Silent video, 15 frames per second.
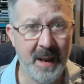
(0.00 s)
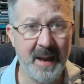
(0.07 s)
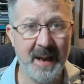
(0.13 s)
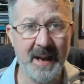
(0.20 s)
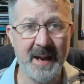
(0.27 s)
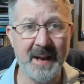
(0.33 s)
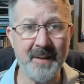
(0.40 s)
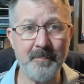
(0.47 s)

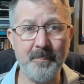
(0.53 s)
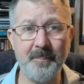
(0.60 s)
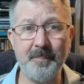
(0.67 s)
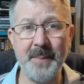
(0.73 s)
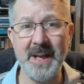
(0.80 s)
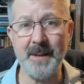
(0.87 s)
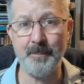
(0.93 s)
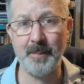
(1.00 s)
um,
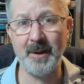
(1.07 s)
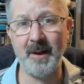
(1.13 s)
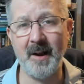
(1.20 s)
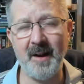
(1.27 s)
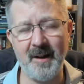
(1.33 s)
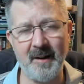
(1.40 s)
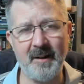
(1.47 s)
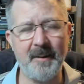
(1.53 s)
people
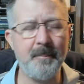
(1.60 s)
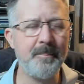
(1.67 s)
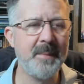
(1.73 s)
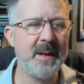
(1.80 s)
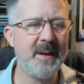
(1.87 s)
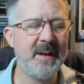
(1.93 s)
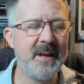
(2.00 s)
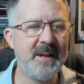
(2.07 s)
are
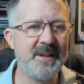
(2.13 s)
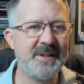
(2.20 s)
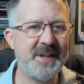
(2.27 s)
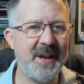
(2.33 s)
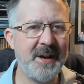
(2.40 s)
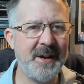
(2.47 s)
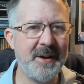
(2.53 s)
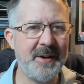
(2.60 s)

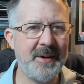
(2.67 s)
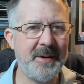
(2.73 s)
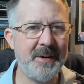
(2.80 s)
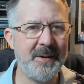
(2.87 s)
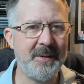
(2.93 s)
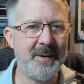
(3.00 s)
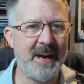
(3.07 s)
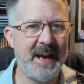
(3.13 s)

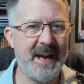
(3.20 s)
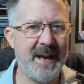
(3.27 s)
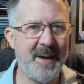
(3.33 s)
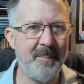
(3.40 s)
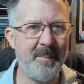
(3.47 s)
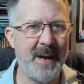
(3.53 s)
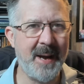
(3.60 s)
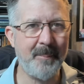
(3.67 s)
so
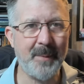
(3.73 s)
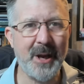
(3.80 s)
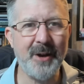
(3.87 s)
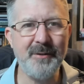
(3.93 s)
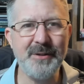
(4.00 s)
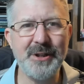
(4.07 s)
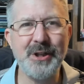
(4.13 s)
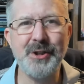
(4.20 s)
um, I'm
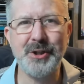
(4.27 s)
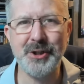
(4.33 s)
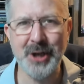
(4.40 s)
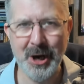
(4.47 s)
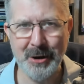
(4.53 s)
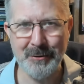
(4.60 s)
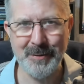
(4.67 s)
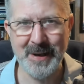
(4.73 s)
going to
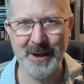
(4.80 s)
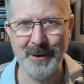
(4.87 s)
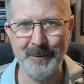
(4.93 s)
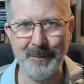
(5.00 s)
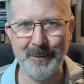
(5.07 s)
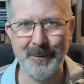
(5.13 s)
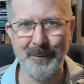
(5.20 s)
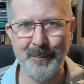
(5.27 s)
show
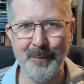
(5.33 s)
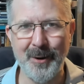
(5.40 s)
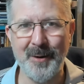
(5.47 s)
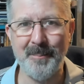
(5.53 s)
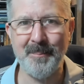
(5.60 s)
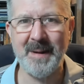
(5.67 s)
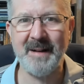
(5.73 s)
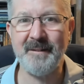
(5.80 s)
you
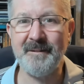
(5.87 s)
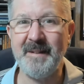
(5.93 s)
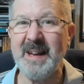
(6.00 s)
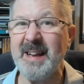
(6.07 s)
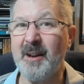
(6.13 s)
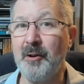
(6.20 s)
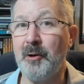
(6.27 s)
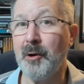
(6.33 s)
what my
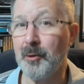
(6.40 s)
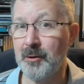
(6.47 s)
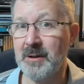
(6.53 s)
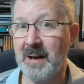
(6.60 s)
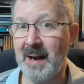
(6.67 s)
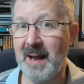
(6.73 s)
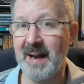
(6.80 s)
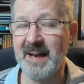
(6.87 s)
finger
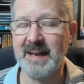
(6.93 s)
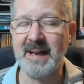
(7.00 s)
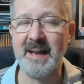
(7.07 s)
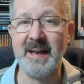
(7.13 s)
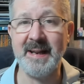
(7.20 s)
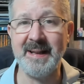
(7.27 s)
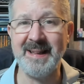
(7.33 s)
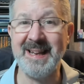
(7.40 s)
looked like
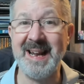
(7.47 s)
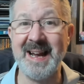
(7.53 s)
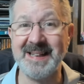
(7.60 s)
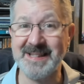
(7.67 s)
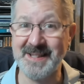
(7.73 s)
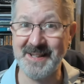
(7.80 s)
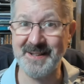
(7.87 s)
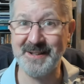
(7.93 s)
in the
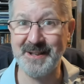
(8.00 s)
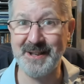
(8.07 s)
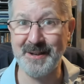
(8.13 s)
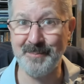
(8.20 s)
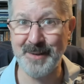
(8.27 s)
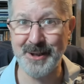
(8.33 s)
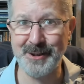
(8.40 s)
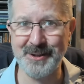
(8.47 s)
accident and
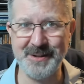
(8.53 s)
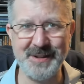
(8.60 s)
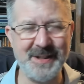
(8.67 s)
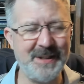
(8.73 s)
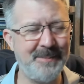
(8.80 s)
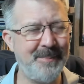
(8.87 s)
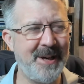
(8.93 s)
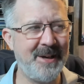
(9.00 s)
emergency
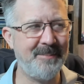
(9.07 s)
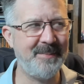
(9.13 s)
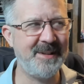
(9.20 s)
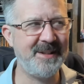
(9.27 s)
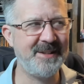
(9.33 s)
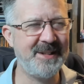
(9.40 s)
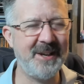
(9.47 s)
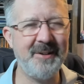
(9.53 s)

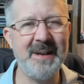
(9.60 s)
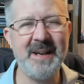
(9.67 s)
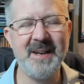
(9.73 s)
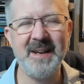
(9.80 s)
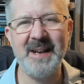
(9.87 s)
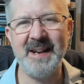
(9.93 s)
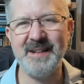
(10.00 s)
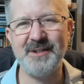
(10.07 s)
department. So
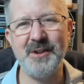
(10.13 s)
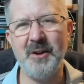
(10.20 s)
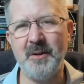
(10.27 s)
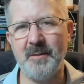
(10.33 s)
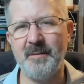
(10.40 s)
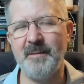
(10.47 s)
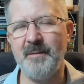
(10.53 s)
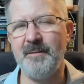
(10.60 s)
it's
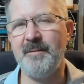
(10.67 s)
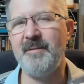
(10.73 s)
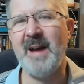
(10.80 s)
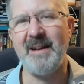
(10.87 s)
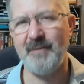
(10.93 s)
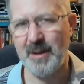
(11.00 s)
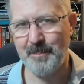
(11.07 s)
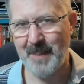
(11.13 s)
not
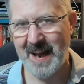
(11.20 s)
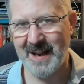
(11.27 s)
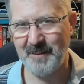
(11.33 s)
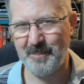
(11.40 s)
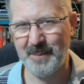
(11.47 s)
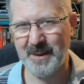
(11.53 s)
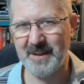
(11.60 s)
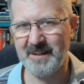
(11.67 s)
very bad,
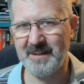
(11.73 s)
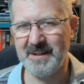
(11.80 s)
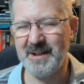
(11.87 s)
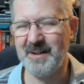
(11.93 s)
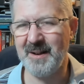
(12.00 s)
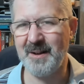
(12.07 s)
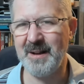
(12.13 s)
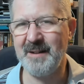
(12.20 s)
but you
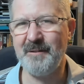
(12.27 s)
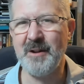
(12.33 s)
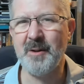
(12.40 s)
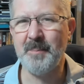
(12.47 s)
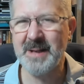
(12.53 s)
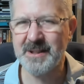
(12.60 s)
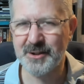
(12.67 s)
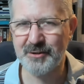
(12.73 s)
know, if you're a
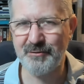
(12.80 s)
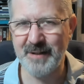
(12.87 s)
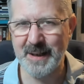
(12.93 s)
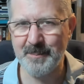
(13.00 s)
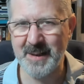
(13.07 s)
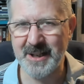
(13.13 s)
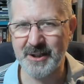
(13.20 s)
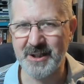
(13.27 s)
bit
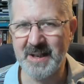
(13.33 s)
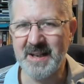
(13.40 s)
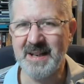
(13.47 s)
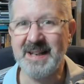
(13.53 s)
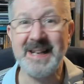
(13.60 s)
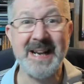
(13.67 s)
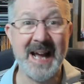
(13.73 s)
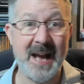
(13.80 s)
squeamish,
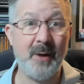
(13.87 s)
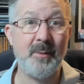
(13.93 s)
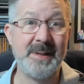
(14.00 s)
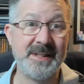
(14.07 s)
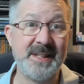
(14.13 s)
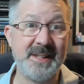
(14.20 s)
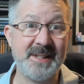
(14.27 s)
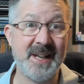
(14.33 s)
now
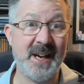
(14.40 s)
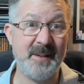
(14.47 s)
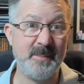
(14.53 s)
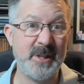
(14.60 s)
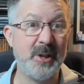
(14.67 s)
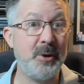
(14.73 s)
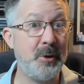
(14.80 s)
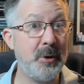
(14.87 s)
is the time
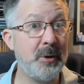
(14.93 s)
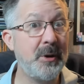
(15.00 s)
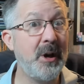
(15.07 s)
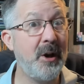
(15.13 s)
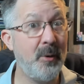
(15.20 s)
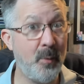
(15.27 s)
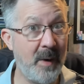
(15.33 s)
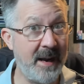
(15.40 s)
to look
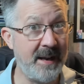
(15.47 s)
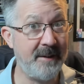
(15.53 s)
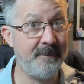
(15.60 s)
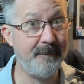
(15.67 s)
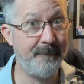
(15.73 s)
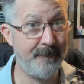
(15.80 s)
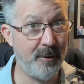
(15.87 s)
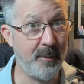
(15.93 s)
away
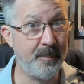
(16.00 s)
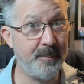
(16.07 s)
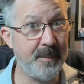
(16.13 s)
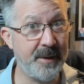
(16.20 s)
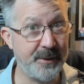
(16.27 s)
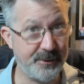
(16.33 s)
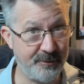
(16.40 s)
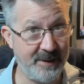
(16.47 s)
from
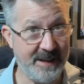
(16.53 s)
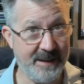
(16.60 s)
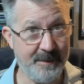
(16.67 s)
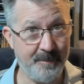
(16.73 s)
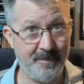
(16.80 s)
the screen.